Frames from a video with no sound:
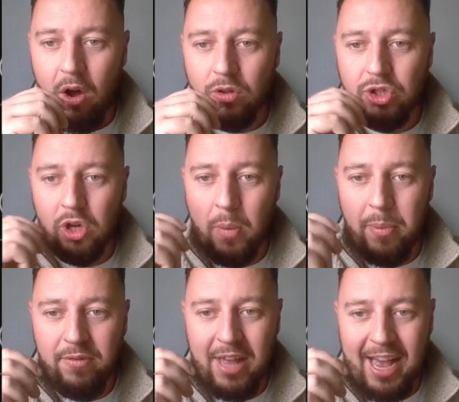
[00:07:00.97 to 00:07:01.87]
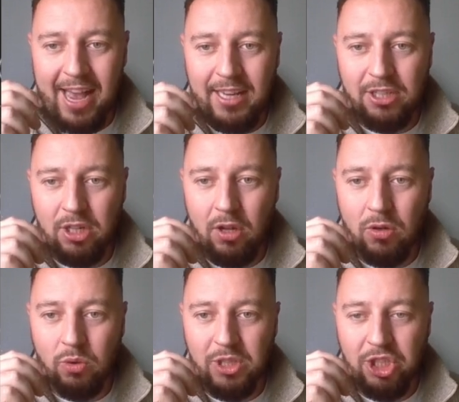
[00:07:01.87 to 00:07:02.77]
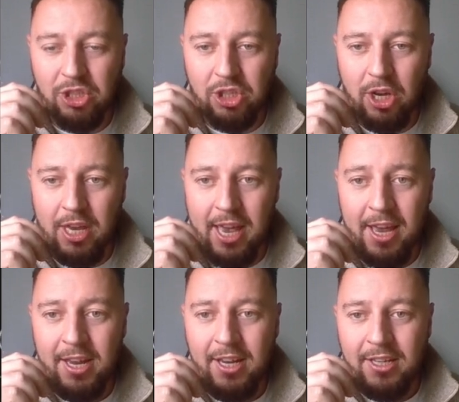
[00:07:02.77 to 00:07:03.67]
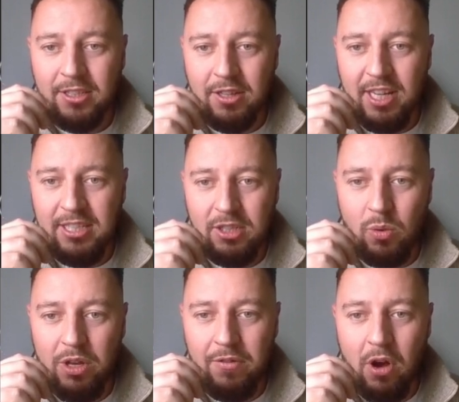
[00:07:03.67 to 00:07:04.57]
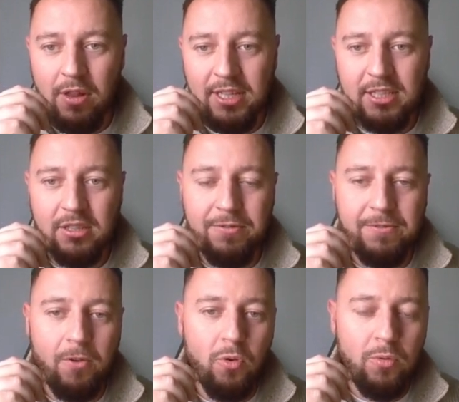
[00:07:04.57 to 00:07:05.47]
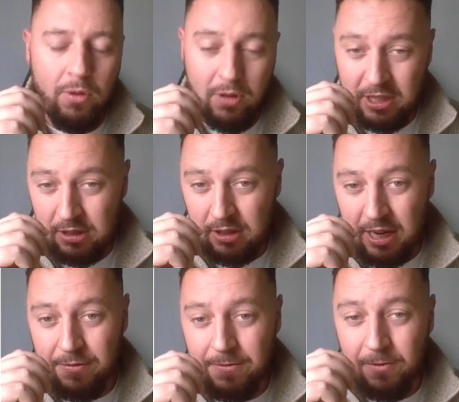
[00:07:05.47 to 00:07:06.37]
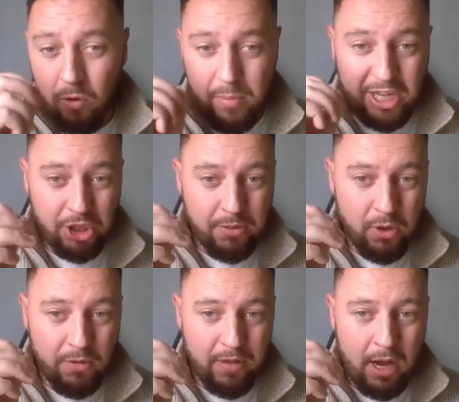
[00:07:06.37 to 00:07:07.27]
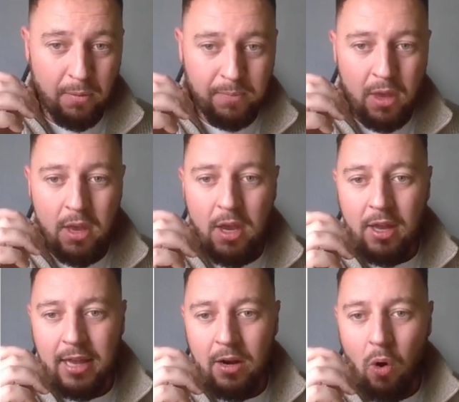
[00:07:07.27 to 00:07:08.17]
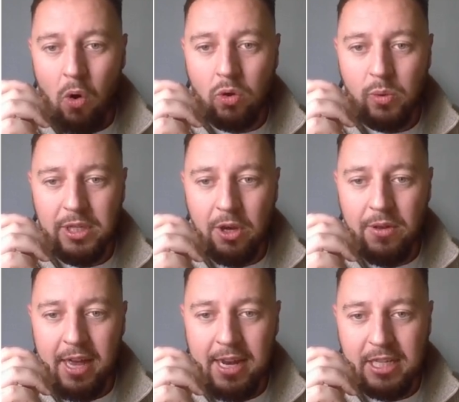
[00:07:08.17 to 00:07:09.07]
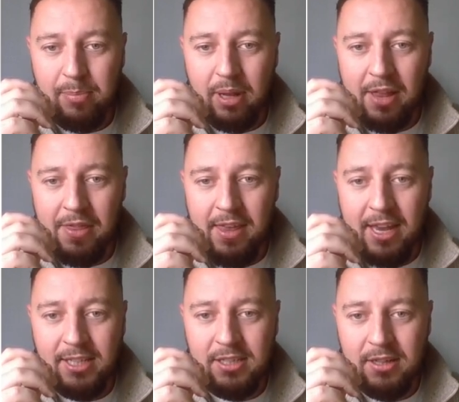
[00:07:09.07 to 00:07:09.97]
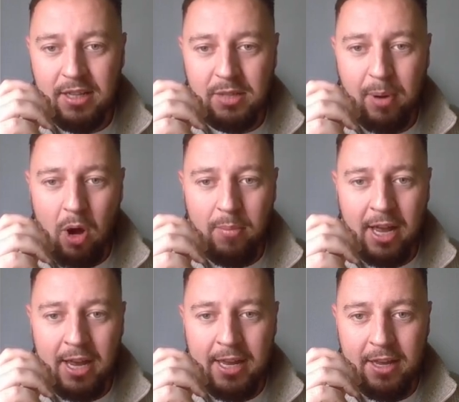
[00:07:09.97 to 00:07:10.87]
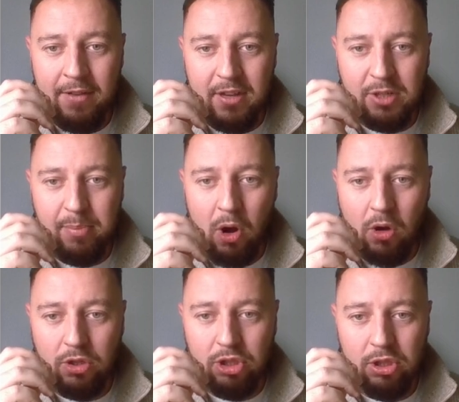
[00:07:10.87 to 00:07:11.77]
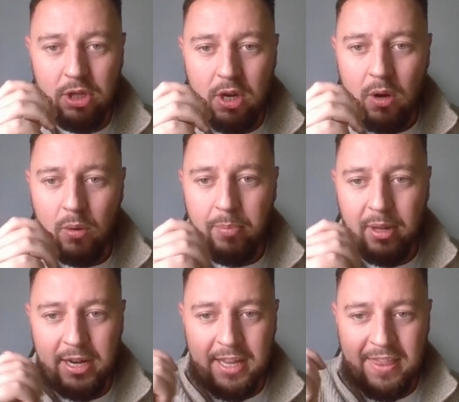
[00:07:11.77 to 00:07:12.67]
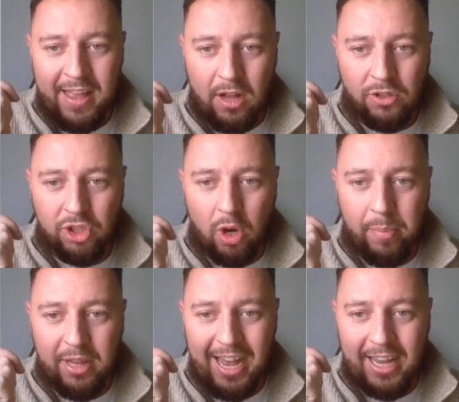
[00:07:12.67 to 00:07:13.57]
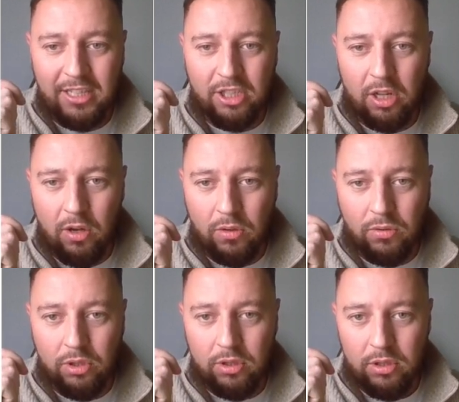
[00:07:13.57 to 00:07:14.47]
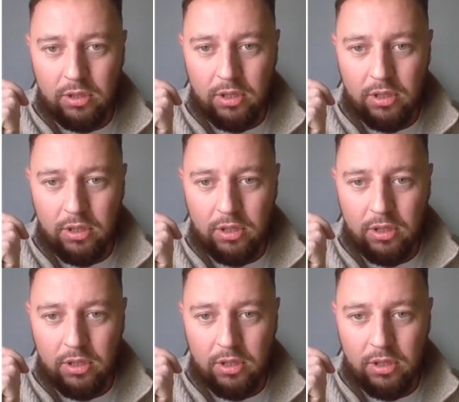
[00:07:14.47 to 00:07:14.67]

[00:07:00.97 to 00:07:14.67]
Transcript: on top of the highest close, which is there, yeah? So this is what you've got. This is like a full measured move now. Then all we do then is plant this bottom line here, this box. We're planting that on top of the highest close.